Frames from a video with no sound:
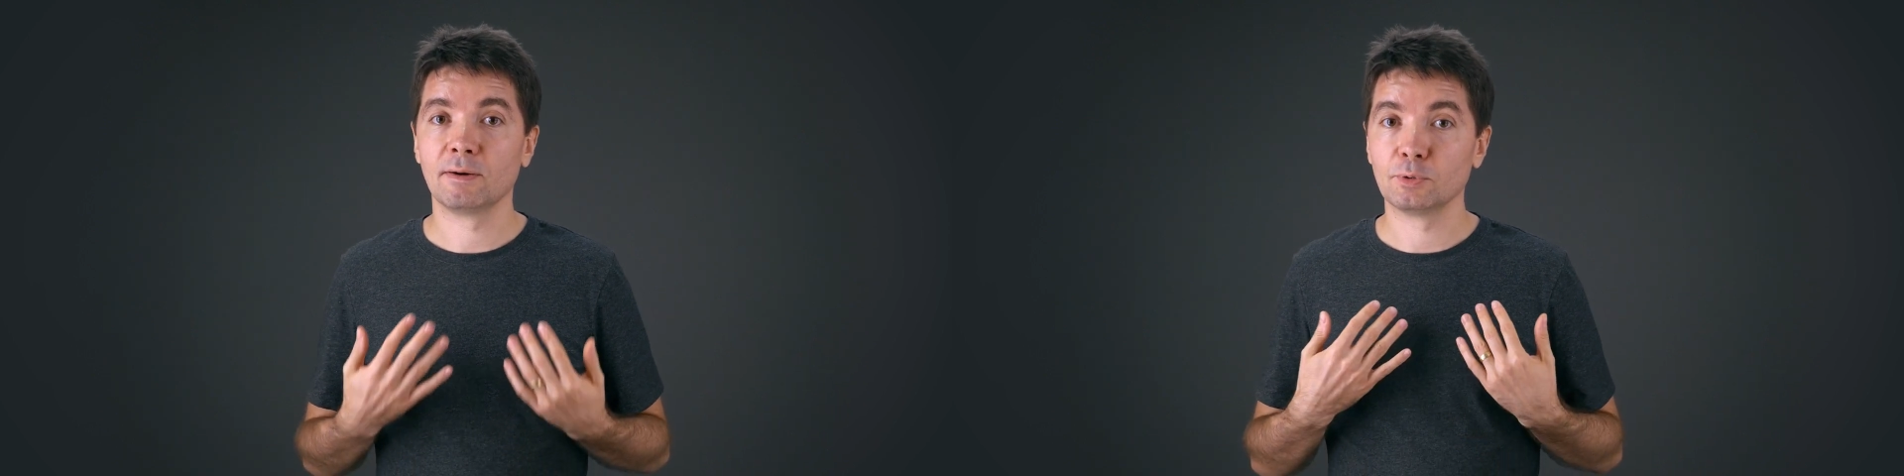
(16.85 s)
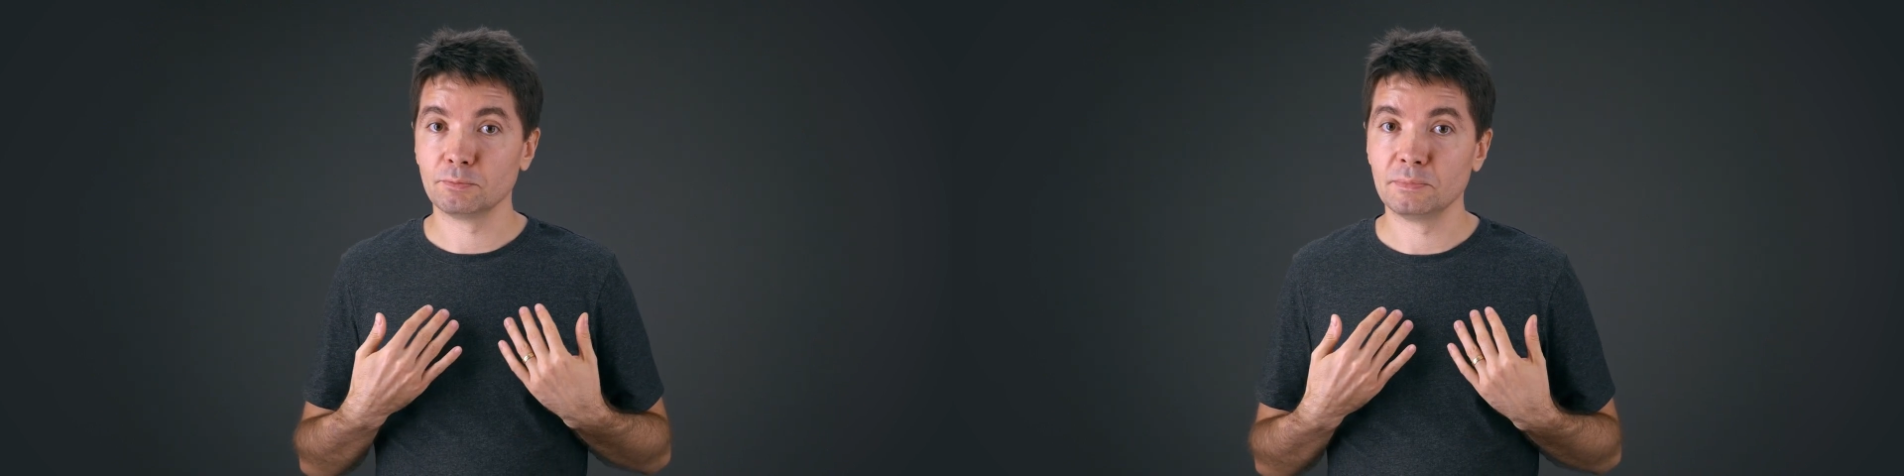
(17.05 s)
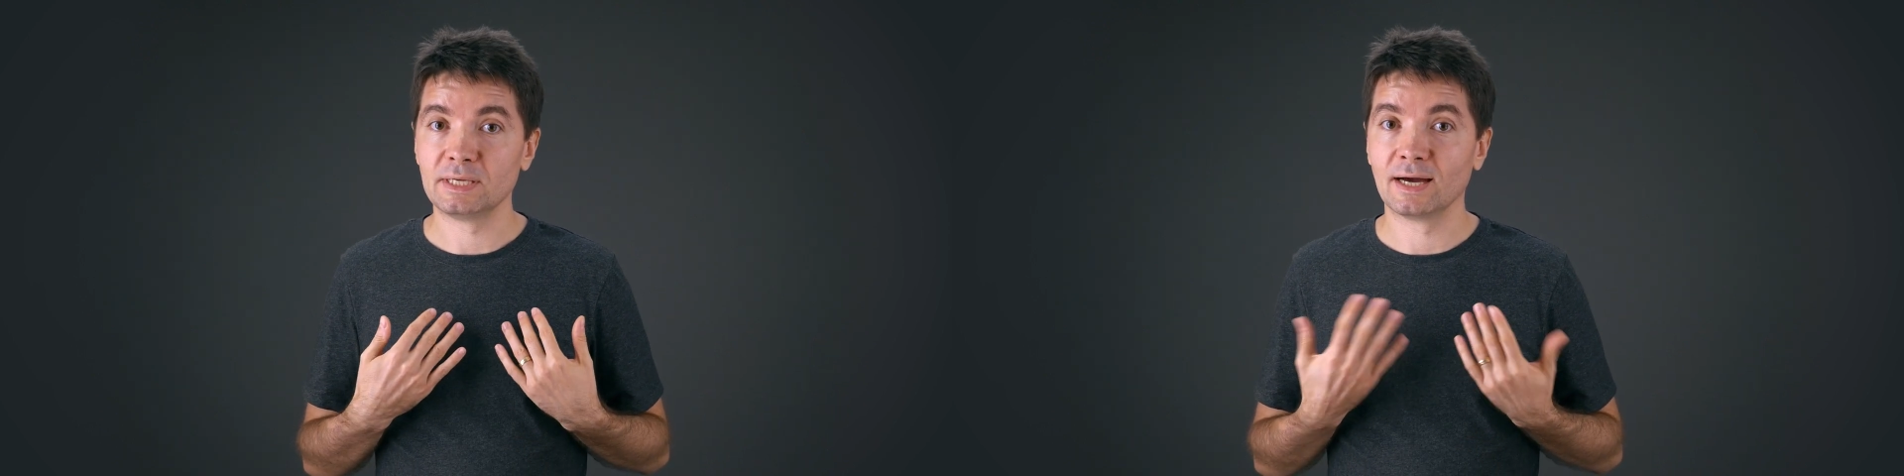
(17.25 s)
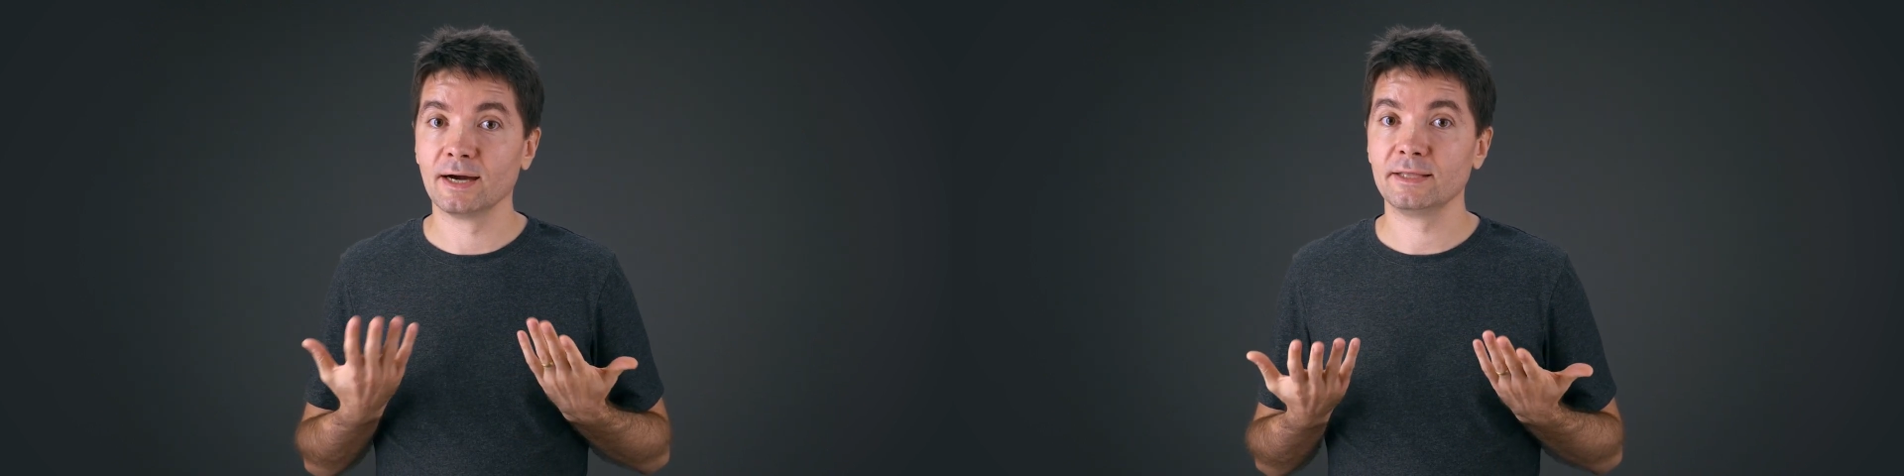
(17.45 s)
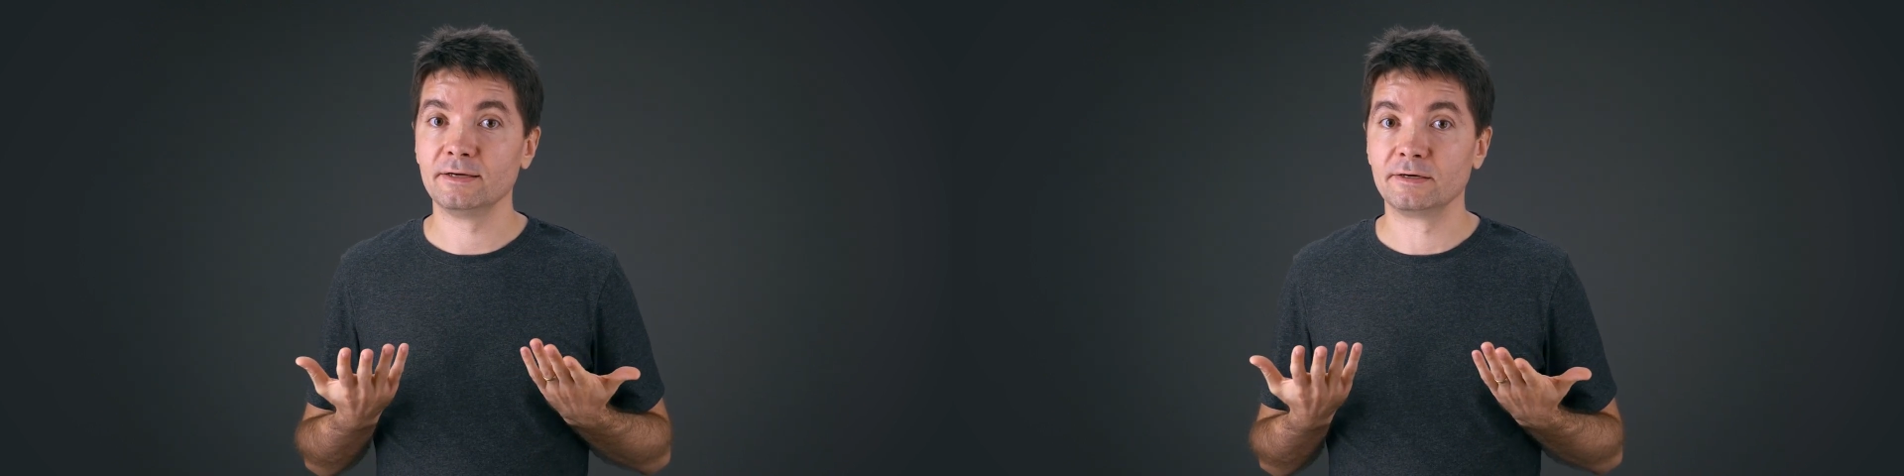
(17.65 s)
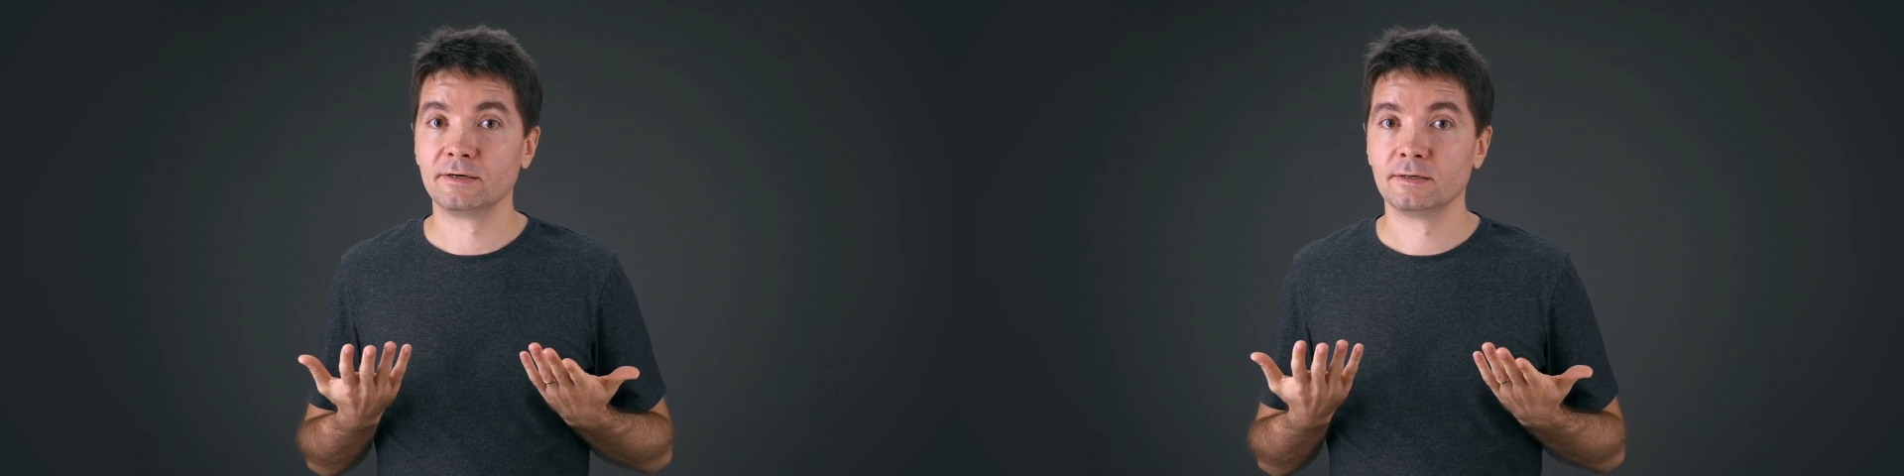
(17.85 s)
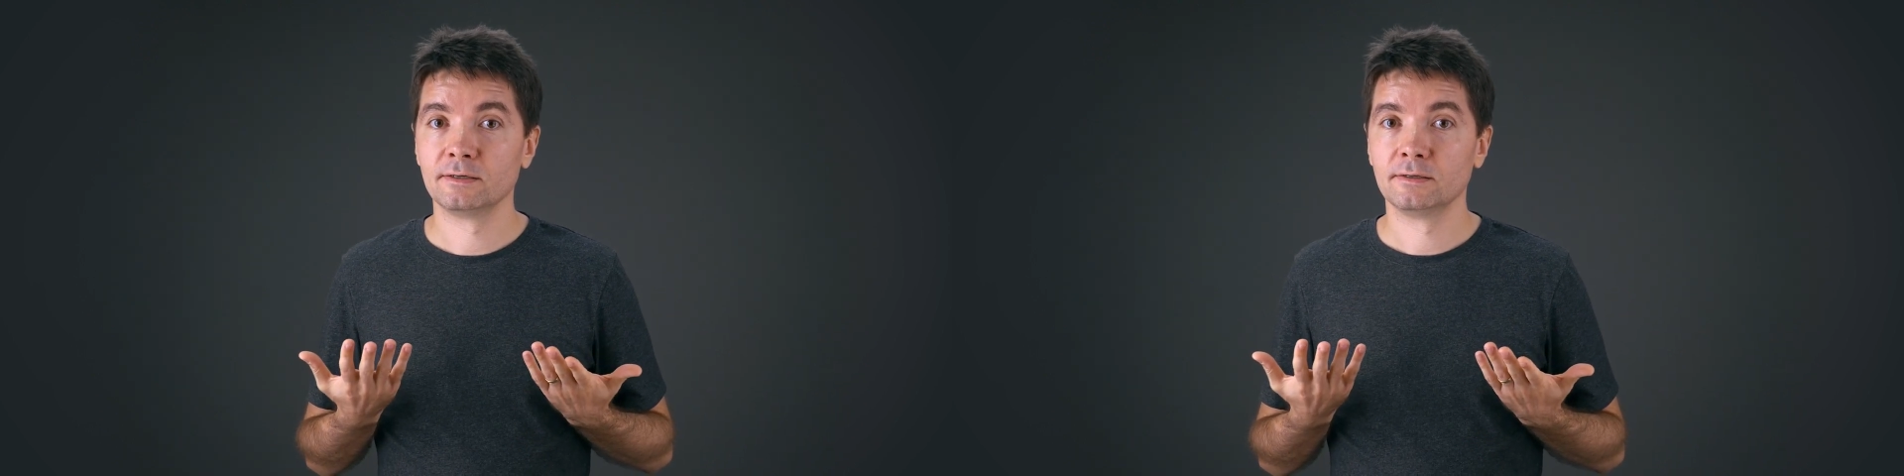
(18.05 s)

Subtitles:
up on me either.